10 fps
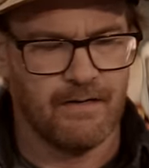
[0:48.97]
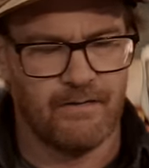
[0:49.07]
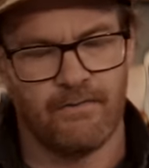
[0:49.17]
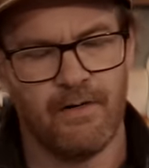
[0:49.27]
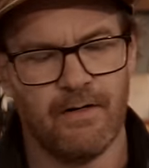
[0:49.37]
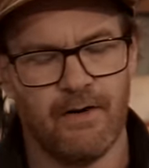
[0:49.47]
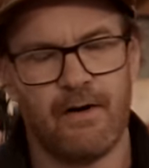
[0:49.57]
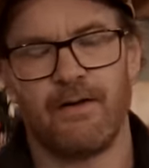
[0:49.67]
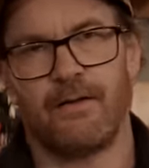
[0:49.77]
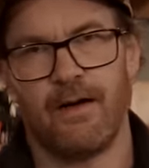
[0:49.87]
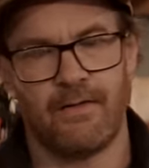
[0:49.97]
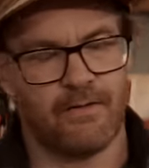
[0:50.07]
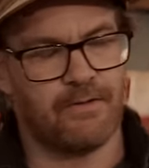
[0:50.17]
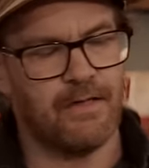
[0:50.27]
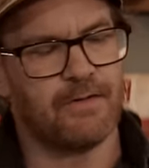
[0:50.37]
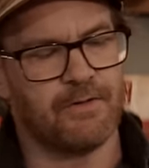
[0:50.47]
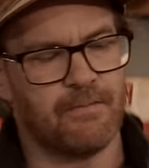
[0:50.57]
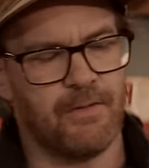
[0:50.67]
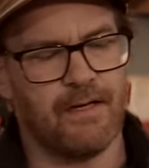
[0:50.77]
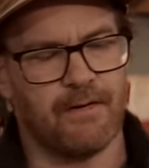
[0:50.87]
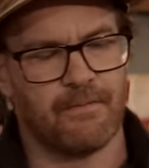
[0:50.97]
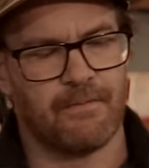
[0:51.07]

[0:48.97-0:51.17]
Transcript: Really hard. This should be